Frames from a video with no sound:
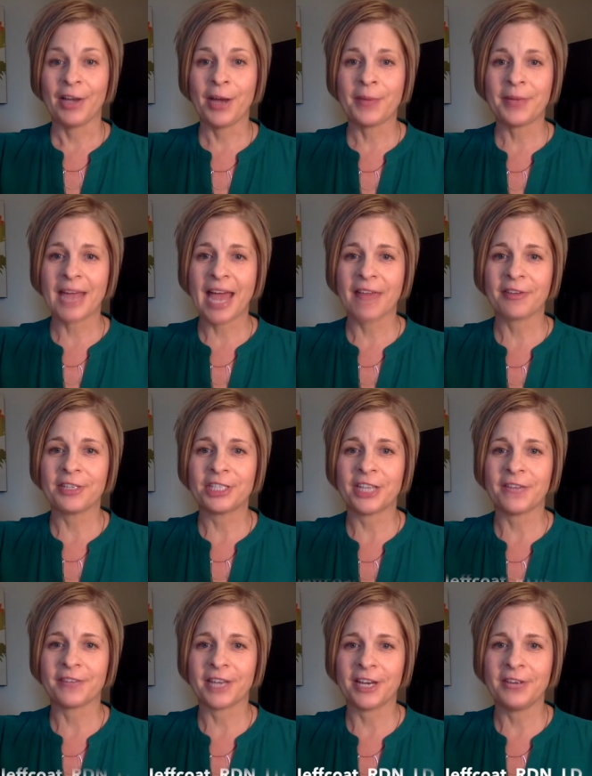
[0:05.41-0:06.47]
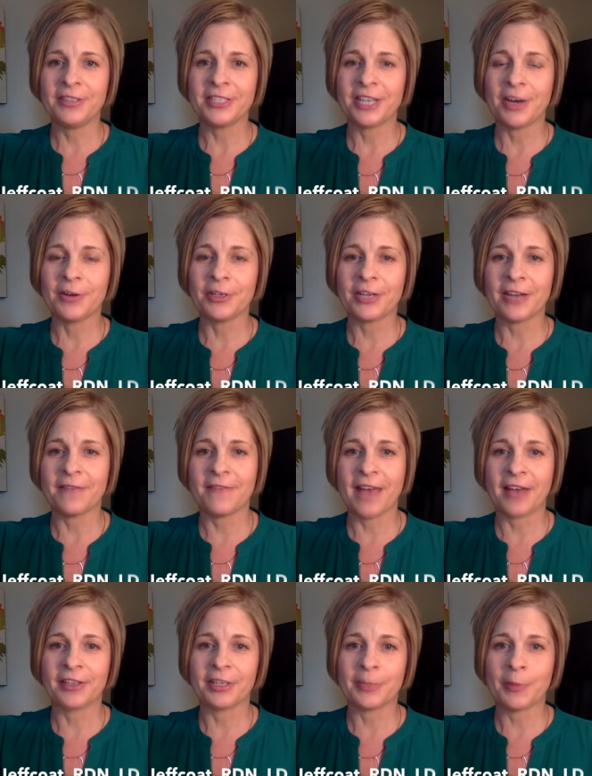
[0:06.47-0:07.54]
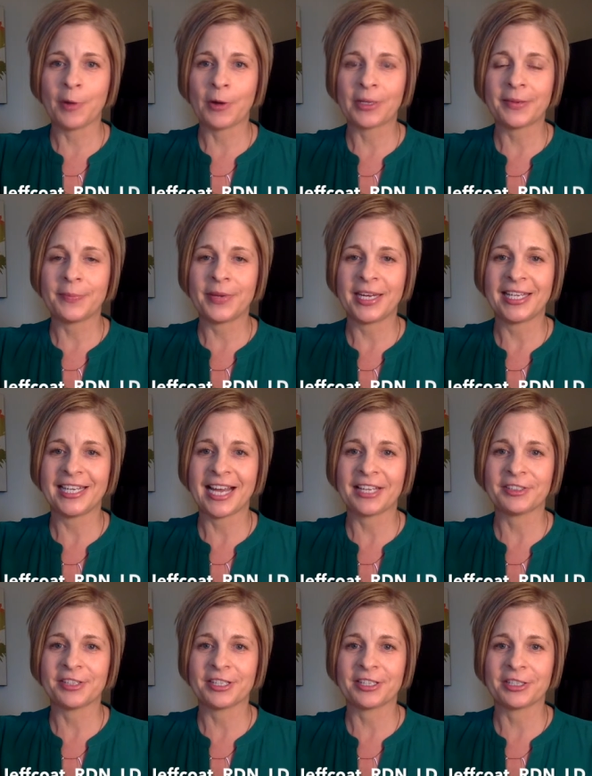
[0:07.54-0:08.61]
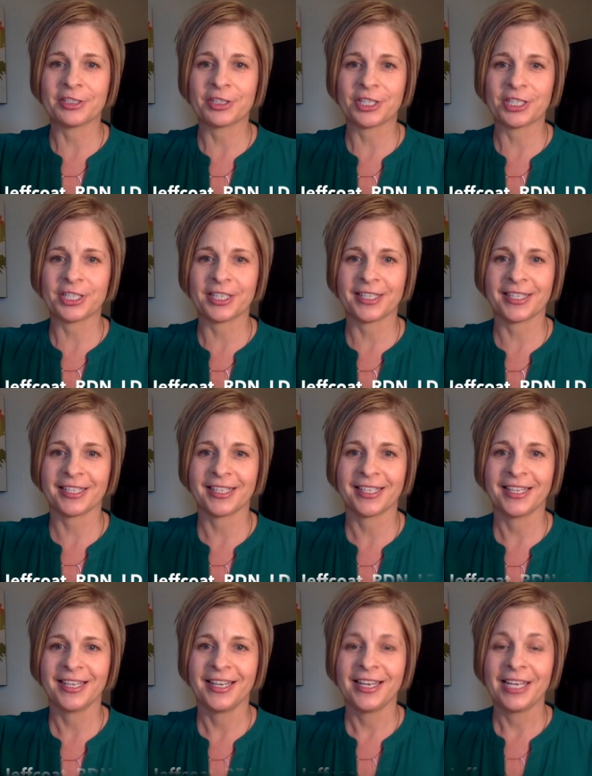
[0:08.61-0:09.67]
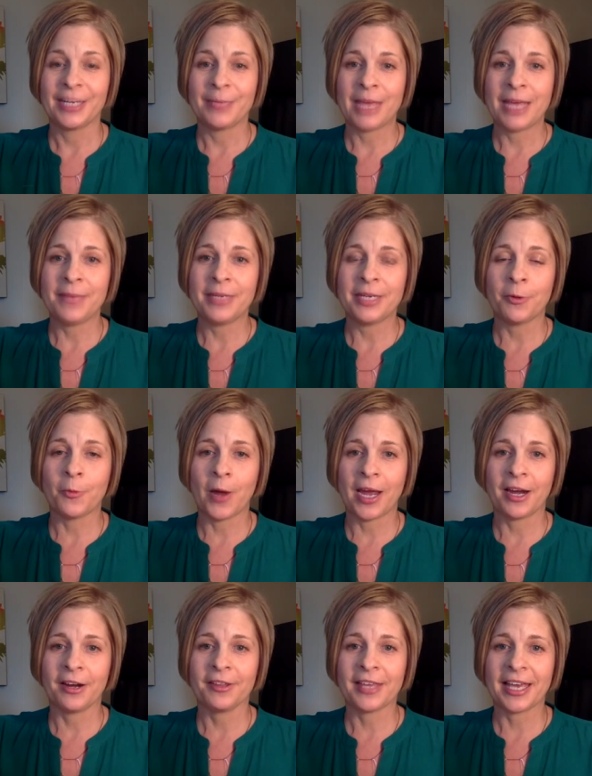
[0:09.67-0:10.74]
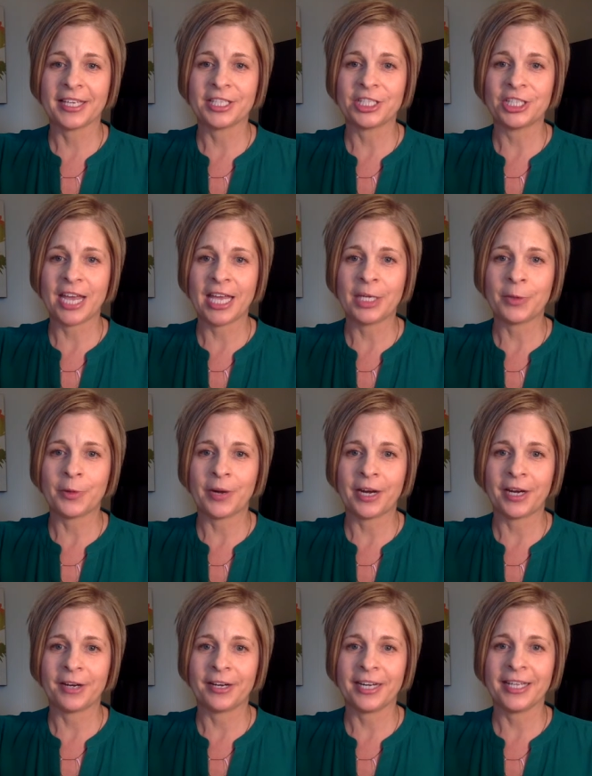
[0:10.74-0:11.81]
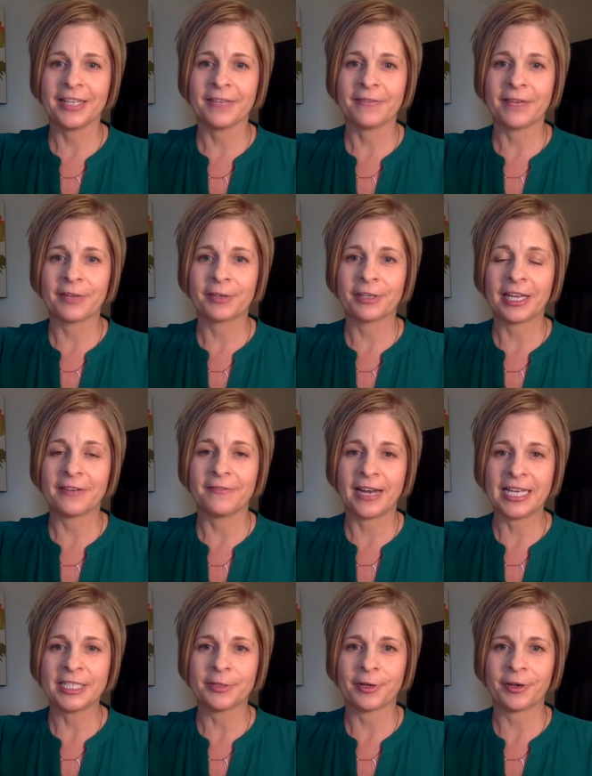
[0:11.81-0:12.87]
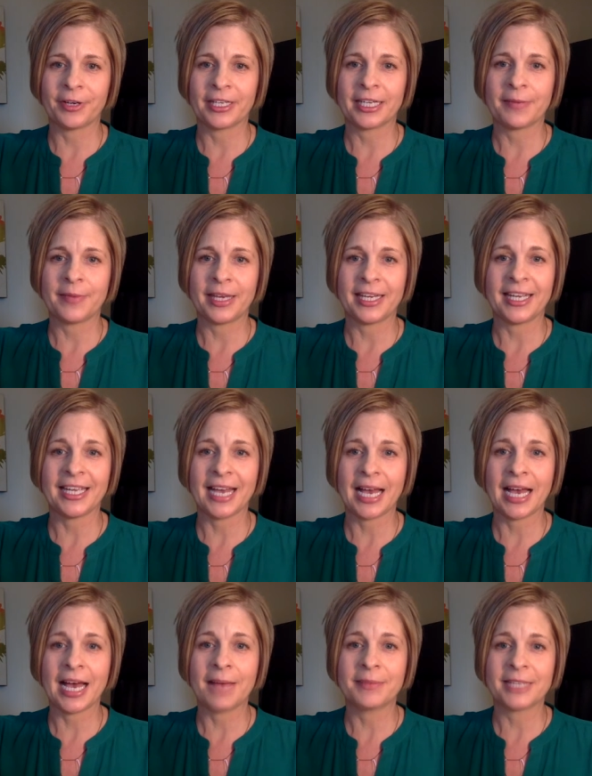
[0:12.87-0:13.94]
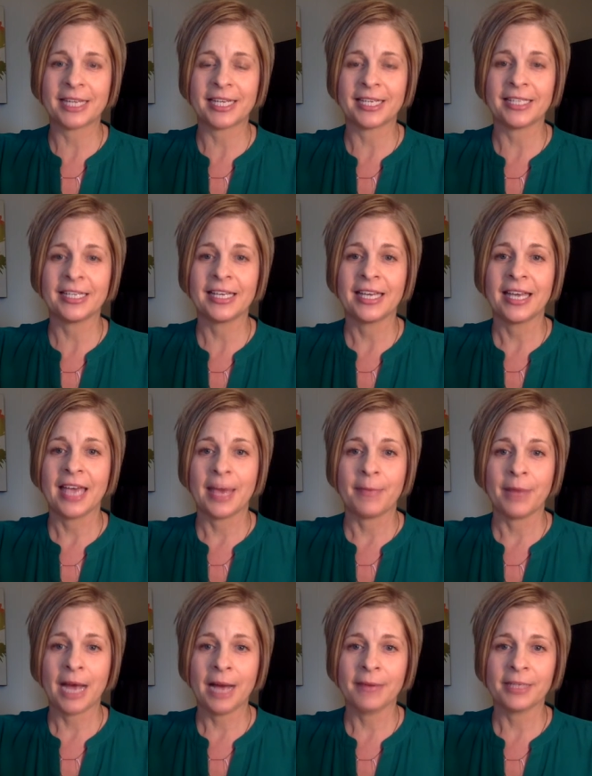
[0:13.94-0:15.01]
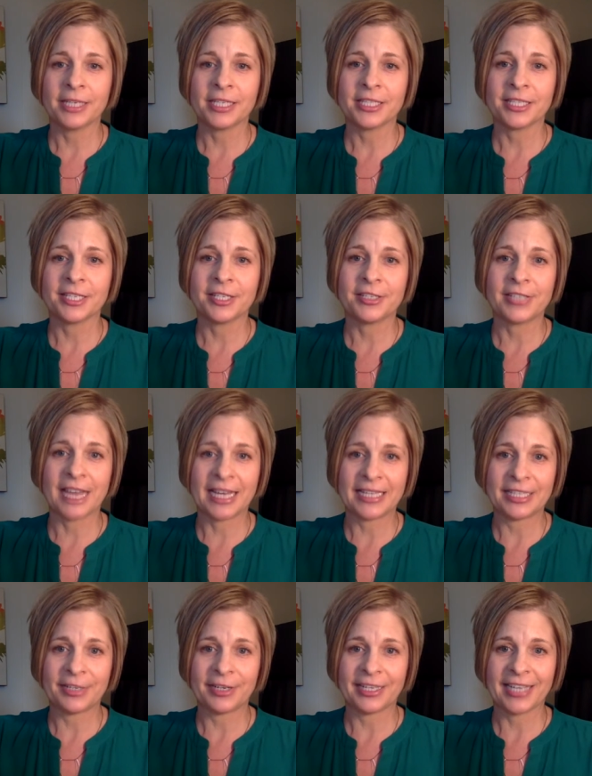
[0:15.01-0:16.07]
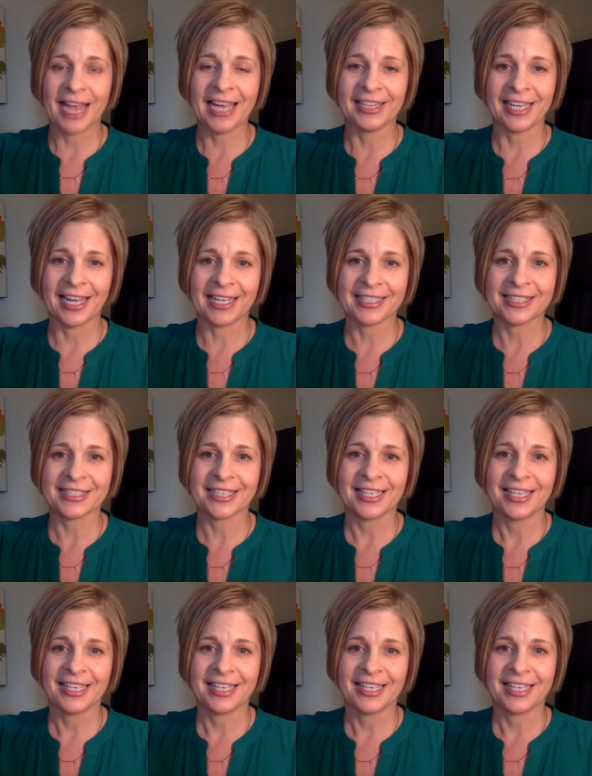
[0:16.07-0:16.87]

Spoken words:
I'm Katharine Jeffcoat, owner and founder of Portland Pediatric Nutrition. You may be aware that in January, the Federal Advisory Committee updated and published the new Dietary Guidelines.